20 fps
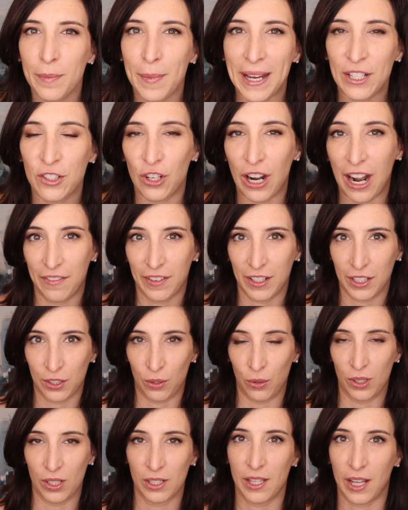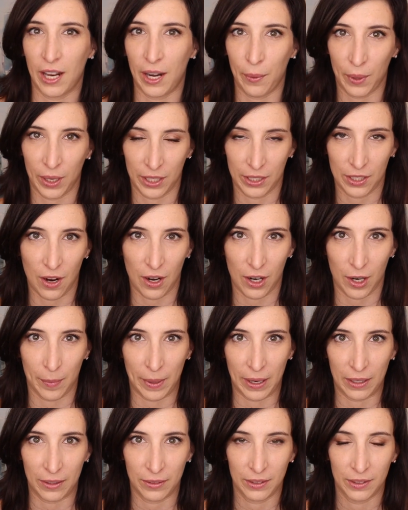main traffic source that I want to talk
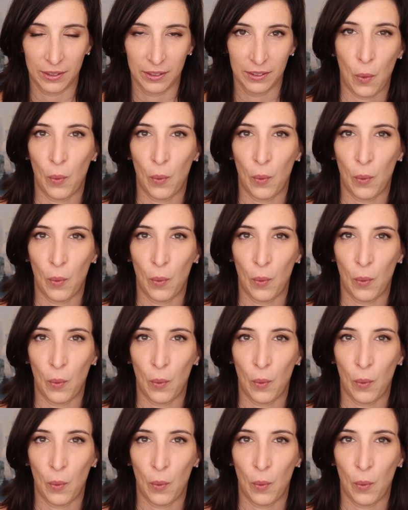about